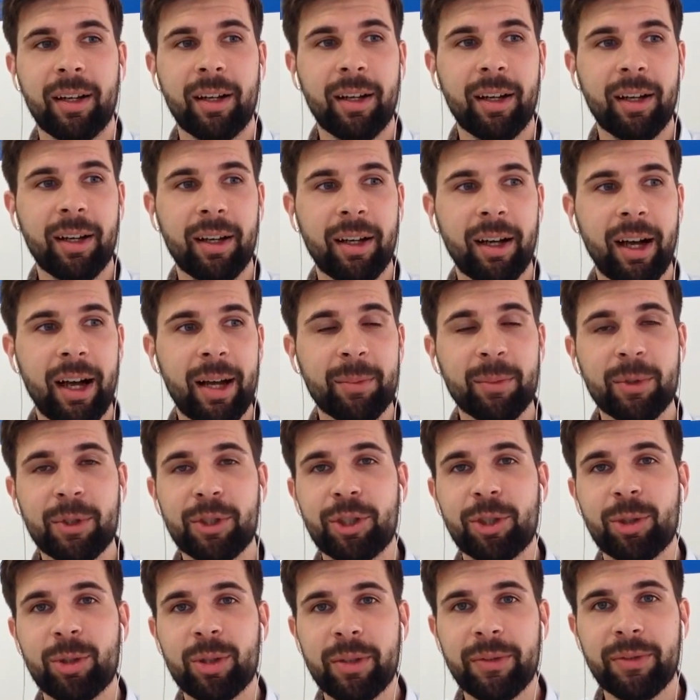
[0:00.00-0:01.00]
I'm not
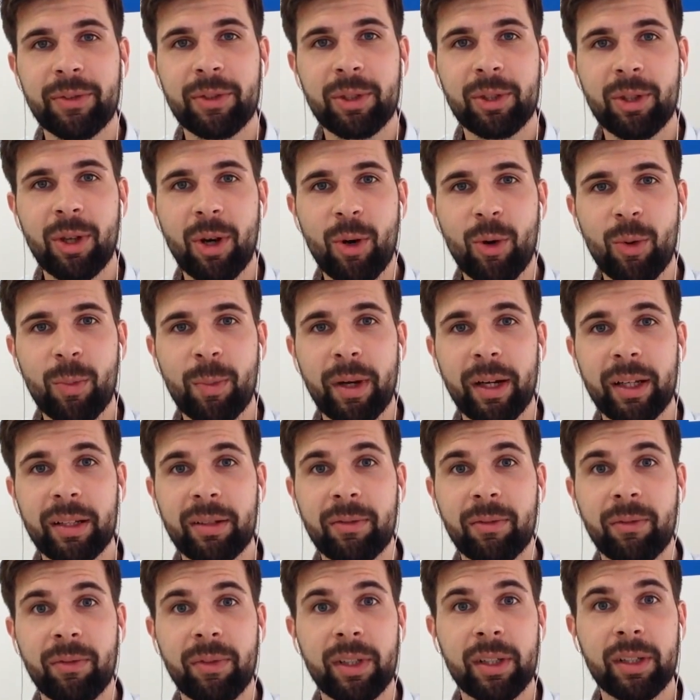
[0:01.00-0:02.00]
sure if you know,
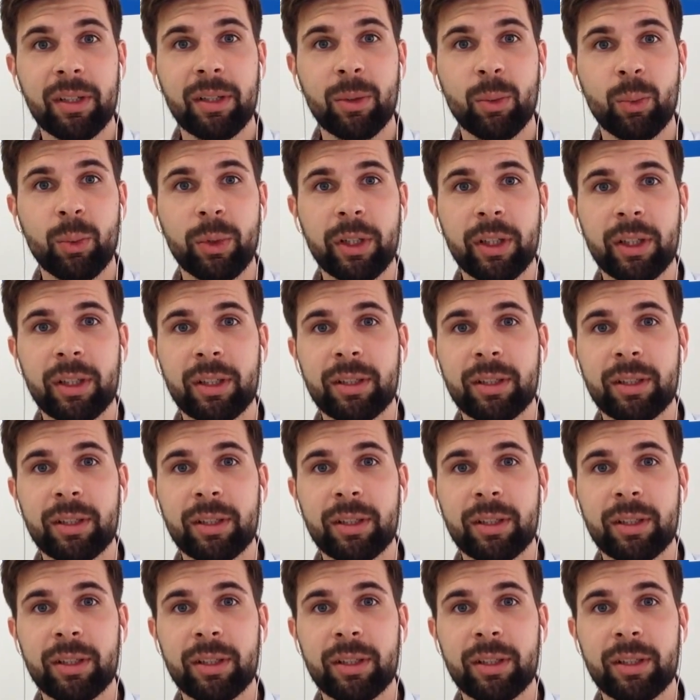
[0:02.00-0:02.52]
but we